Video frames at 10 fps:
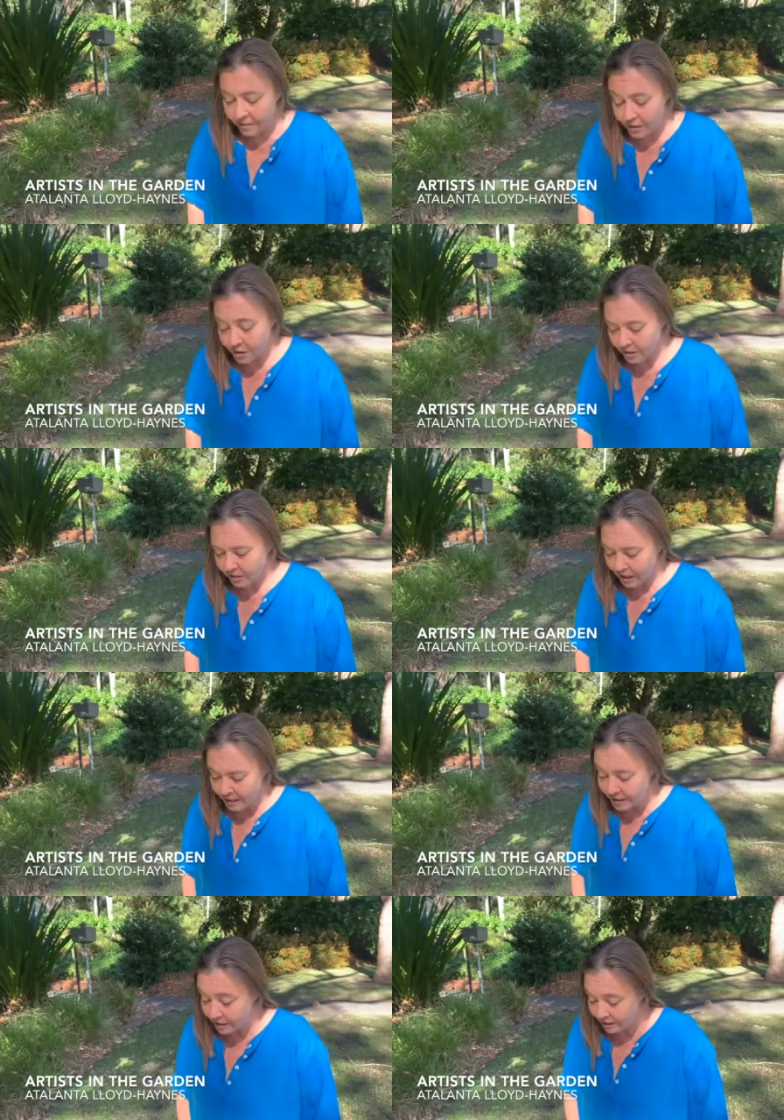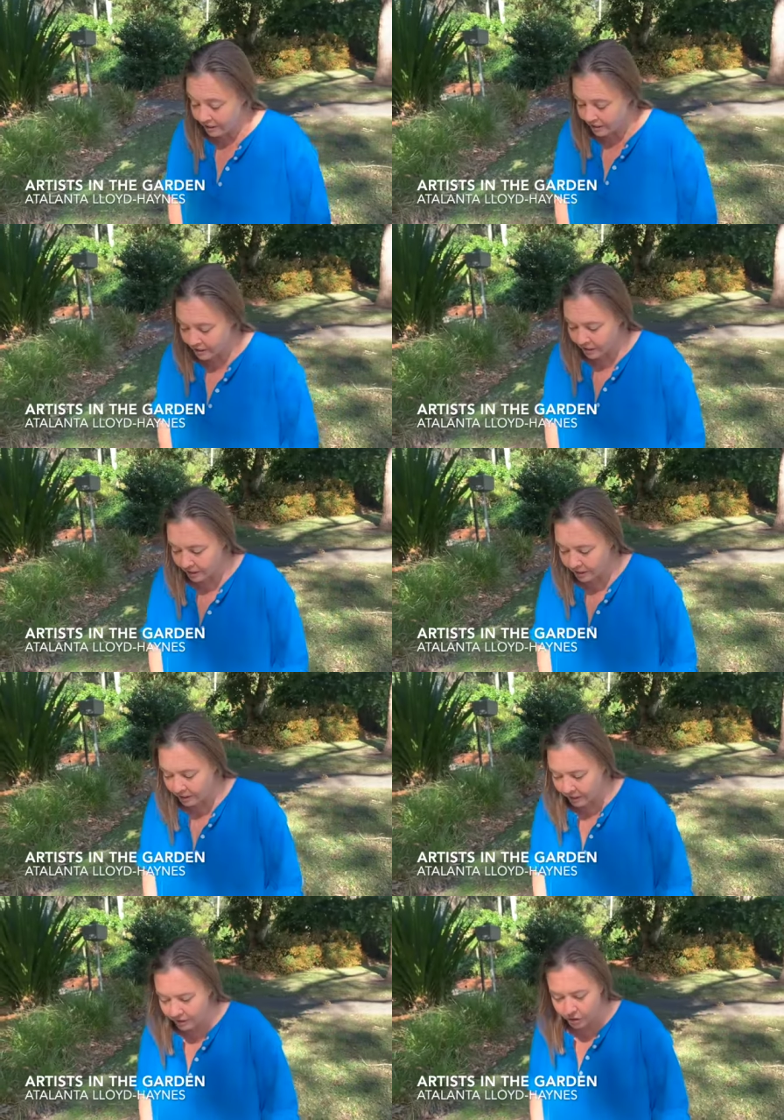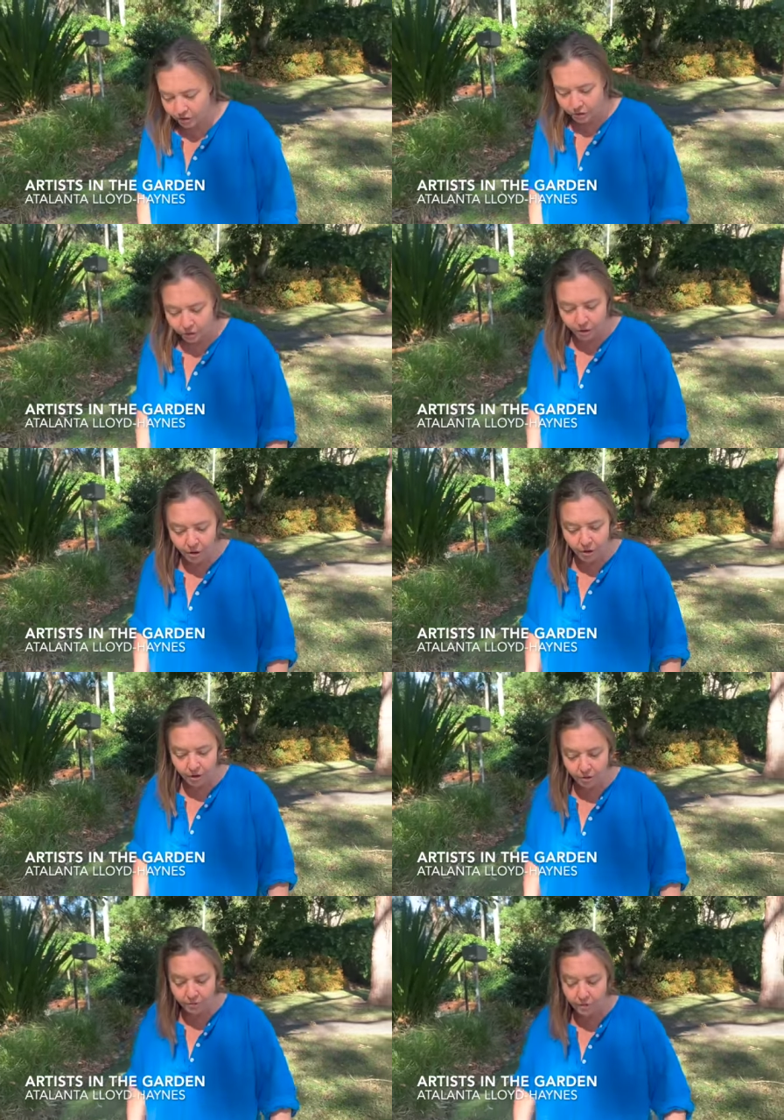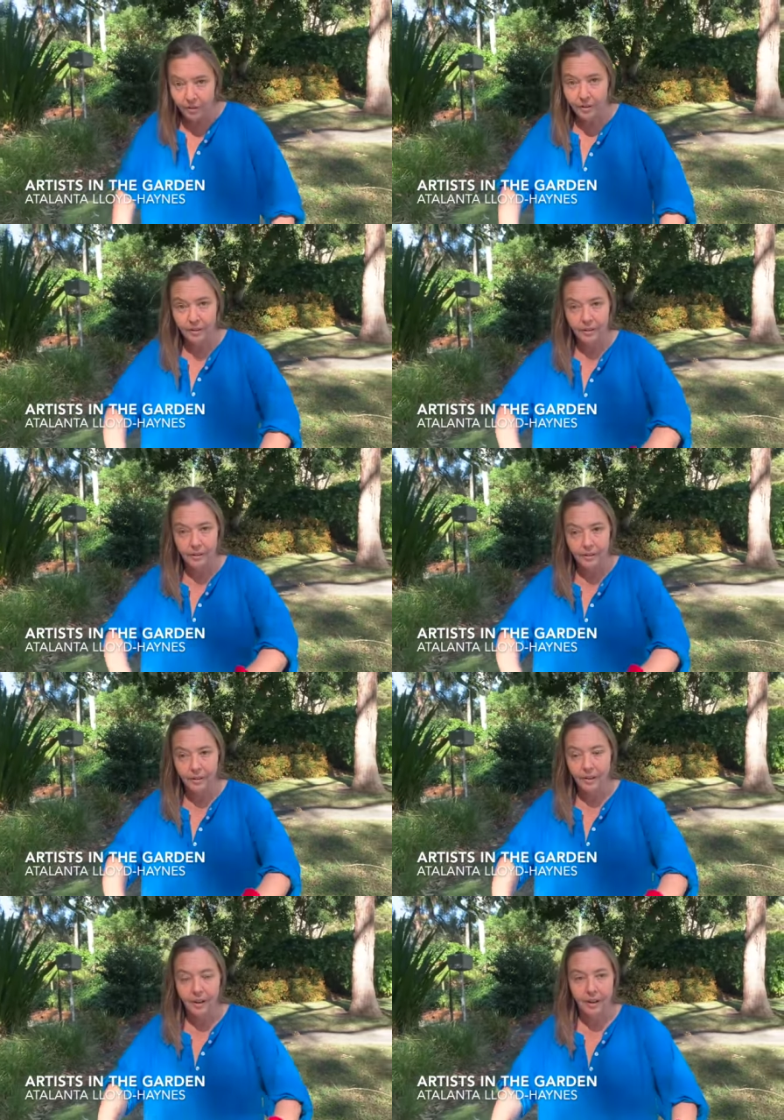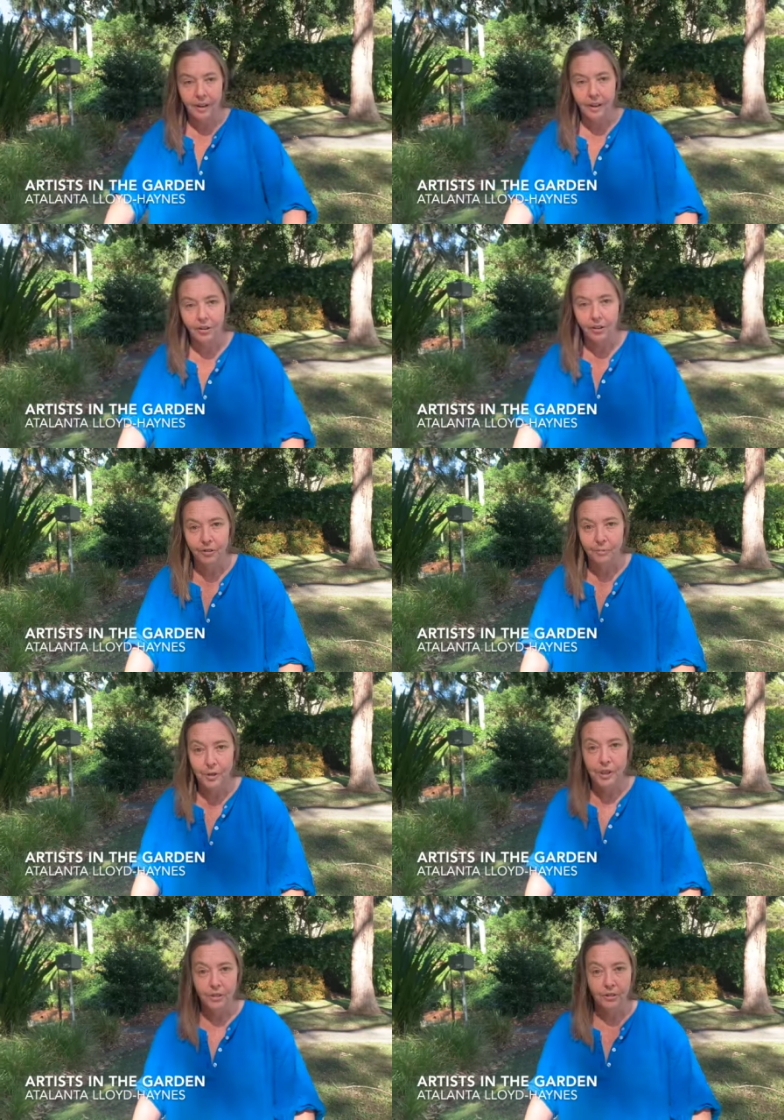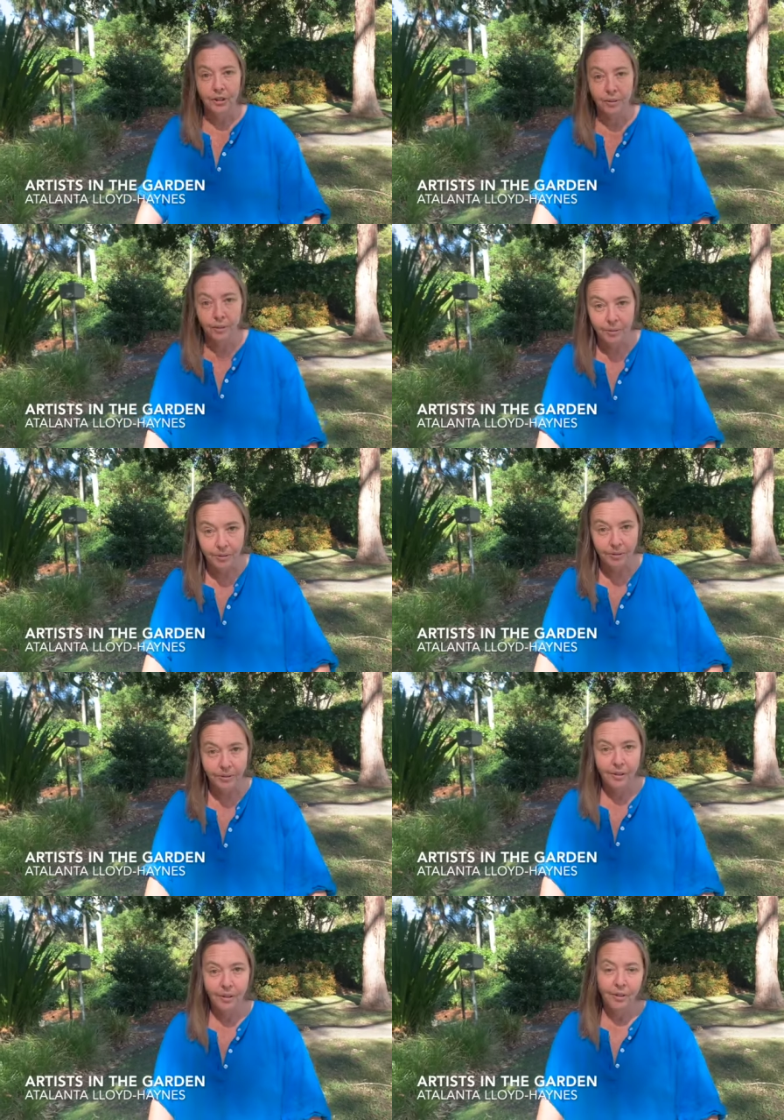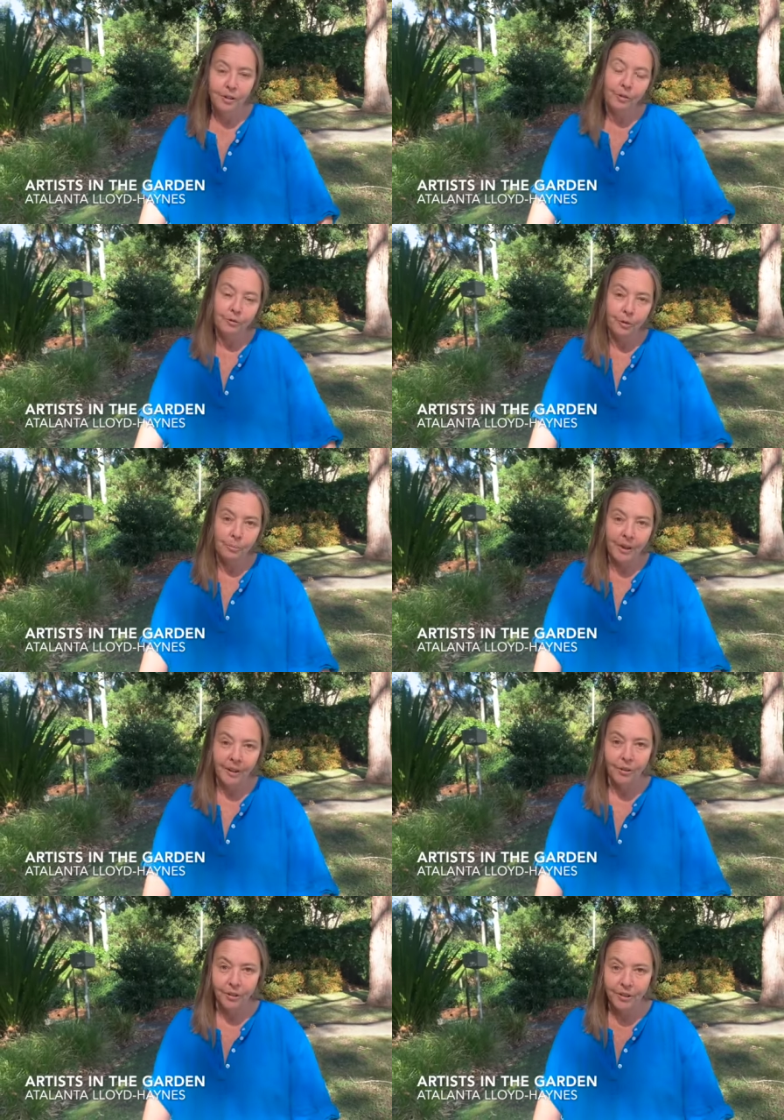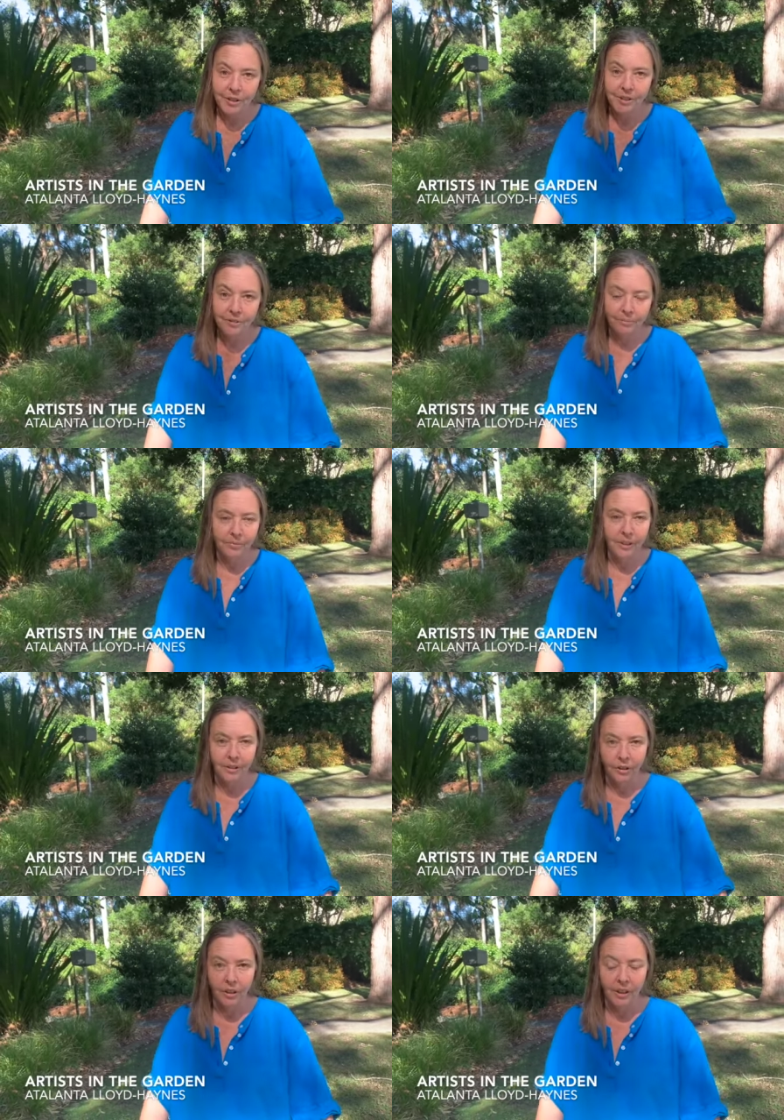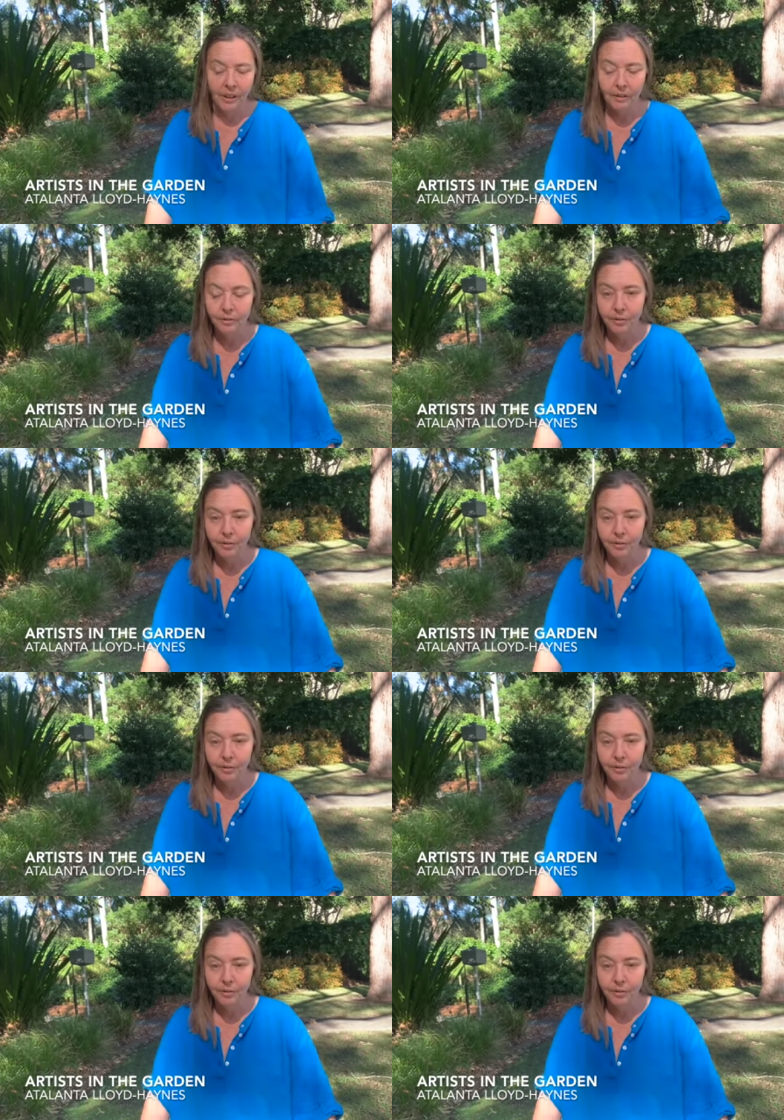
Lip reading: The suitcase is a collection of a whole lot of material from my honours year and a half,